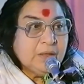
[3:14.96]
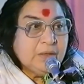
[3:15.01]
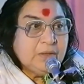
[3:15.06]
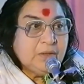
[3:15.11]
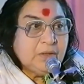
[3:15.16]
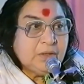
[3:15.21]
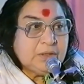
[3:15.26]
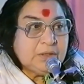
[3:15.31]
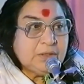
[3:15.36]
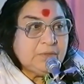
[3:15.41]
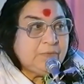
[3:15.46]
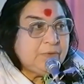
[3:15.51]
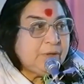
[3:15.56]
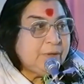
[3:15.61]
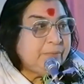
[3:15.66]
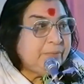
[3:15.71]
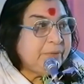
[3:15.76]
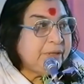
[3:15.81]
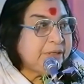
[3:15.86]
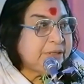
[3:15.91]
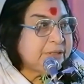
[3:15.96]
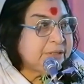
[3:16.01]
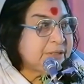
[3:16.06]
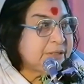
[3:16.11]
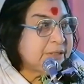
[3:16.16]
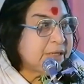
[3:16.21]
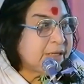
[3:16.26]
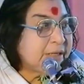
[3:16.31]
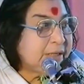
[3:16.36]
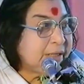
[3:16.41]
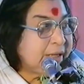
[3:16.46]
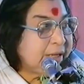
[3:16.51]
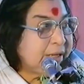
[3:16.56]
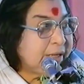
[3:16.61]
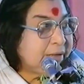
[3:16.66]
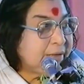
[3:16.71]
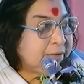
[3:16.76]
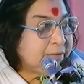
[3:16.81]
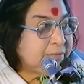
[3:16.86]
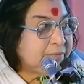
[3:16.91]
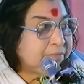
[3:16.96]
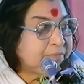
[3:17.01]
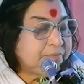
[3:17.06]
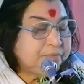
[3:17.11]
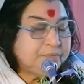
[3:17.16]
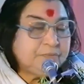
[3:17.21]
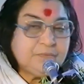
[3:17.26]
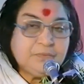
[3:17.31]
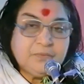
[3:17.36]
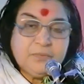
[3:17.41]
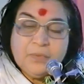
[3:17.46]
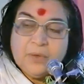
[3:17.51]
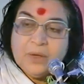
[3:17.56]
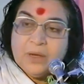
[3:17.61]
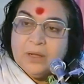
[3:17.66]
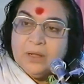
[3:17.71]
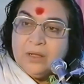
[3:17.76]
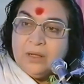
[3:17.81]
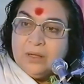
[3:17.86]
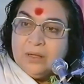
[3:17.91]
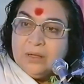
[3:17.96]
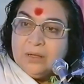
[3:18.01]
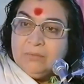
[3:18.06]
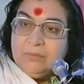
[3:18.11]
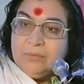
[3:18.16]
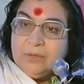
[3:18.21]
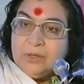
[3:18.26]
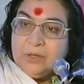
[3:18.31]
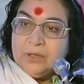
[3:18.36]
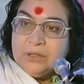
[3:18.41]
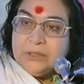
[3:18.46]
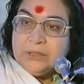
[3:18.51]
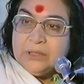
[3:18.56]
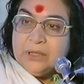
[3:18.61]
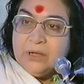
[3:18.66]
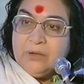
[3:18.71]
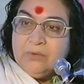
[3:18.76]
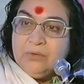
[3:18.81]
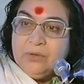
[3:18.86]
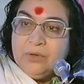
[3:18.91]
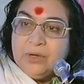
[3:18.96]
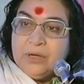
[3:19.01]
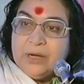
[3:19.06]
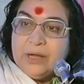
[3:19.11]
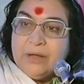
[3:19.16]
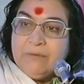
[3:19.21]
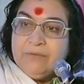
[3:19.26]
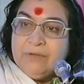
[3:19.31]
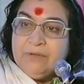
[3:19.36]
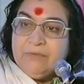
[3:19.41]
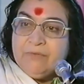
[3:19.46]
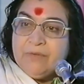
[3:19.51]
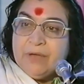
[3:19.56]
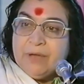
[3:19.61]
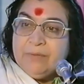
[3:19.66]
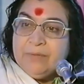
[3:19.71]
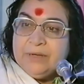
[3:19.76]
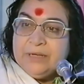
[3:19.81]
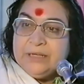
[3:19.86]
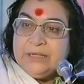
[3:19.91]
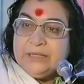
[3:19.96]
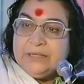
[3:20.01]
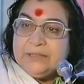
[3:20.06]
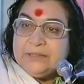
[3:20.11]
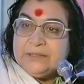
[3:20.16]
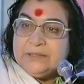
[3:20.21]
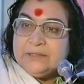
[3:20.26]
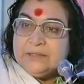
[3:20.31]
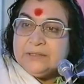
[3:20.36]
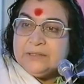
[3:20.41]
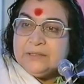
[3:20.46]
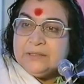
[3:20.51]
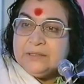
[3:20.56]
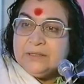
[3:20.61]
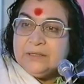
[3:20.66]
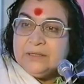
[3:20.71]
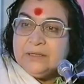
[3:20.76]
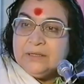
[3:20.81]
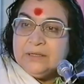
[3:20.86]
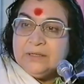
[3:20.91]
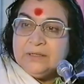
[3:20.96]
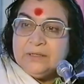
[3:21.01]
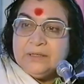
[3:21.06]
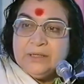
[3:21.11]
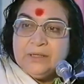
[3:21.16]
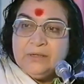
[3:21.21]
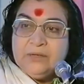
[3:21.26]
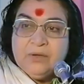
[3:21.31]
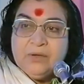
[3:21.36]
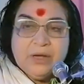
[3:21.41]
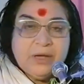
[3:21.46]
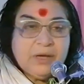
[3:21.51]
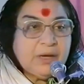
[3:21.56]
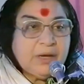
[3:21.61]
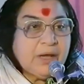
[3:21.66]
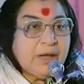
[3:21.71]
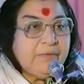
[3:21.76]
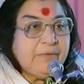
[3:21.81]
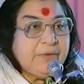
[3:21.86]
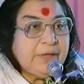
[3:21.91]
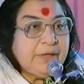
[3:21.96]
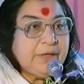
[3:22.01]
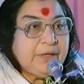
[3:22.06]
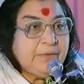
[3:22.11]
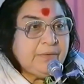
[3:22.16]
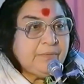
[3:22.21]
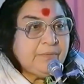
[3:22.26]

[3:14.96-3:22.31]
Lots of temptations are there because now you are having families, then you are having